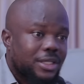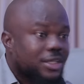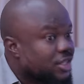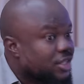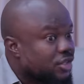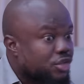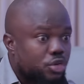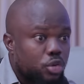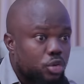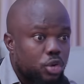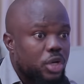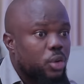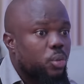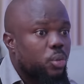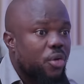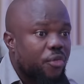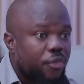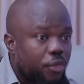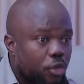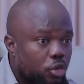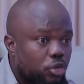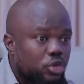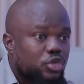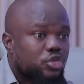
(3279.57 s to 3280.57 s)
This is the only
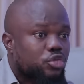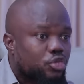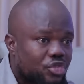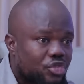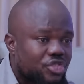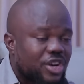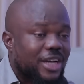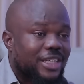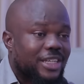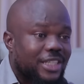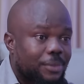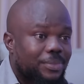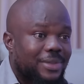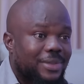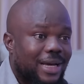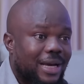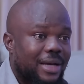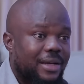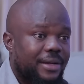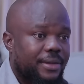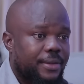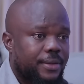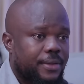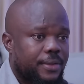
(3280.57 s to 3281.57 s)
way for us to track them
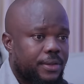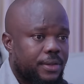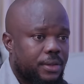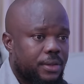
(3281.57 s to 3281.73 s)
down.